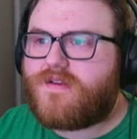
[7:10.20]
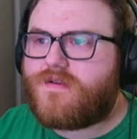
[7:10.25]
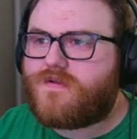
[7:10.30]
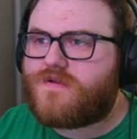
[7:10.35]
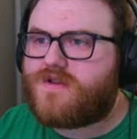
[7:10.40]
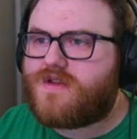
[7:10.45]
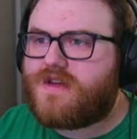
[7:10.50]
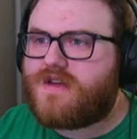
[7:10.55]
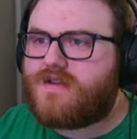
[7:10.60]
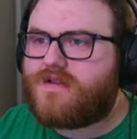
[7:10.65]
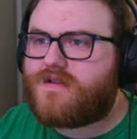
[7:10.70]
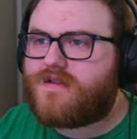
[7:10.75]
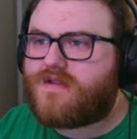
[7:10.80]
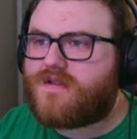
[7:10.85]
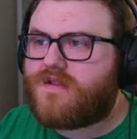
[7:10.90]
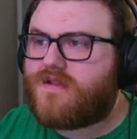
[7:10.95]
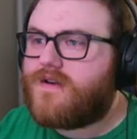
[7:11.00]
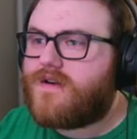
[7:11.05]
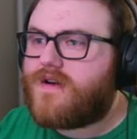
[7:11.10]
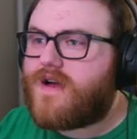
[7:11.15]

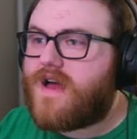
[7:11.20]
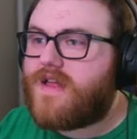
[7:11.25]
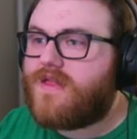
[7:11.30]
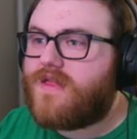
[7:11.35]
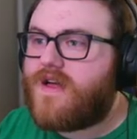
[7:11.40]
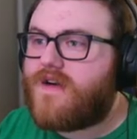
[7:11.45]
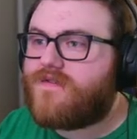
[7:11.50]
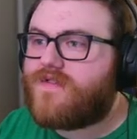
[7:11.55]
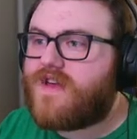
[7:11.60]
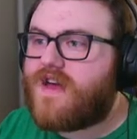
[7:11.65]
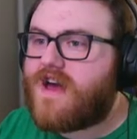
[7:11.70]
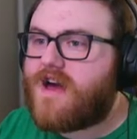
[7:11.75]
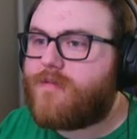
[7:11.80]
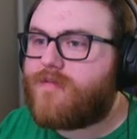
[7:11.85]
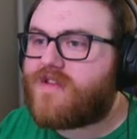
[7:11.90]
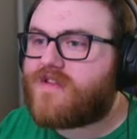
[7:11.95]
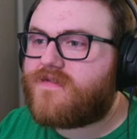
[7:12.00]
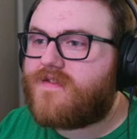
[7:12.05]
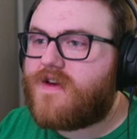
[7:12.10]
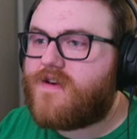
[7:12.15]
sheets. I love the
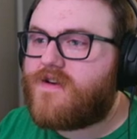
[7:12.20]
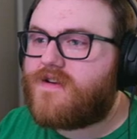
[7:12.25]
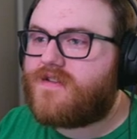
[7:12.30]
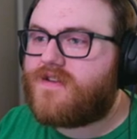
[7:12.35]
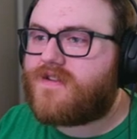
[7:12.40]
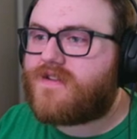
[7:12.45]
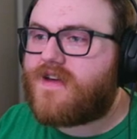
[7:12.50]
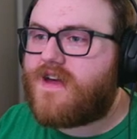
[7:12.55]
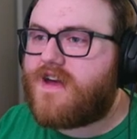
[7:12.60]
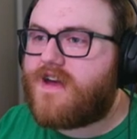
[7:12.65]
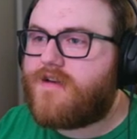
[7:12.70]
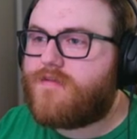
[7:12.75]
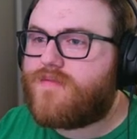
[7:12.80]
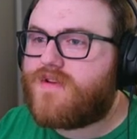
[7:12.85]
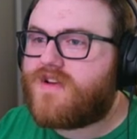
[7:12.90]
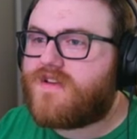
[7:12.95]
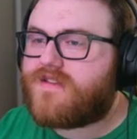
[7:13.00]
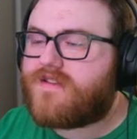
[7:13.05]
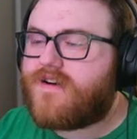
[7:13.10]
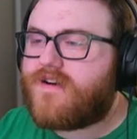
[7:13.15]
atmosphere in this game, but
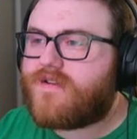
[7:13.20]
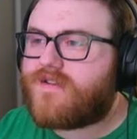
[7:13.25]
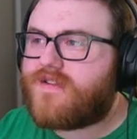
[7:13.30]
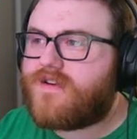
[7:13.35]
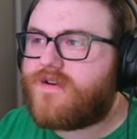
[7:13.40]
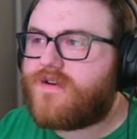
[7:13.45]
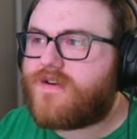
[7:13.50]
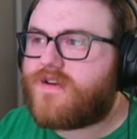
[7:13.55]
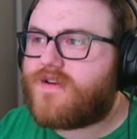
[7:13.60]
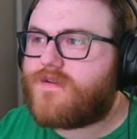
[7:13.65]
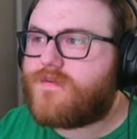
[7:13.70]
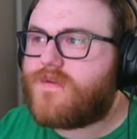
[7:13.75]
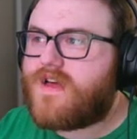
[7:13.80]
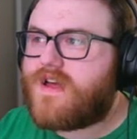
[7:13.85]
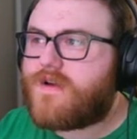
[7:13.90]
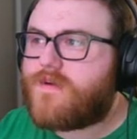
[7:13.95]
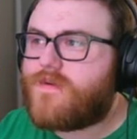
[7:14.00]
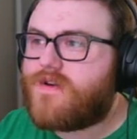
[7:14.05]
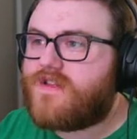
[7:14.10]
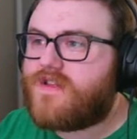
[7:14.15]
it's also,
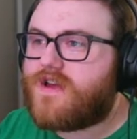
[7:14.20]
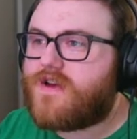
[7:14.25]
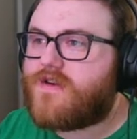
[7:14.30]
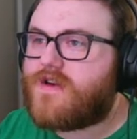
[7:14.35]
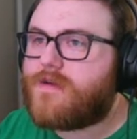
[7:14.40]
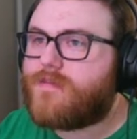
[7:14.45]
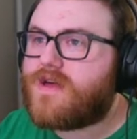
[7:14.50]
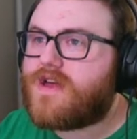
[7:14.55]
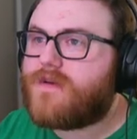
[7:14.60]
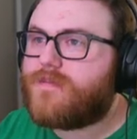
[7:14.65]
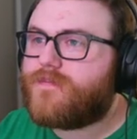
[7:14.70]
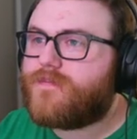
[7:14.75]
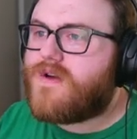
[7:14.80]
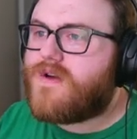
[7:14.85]
like, really creepy.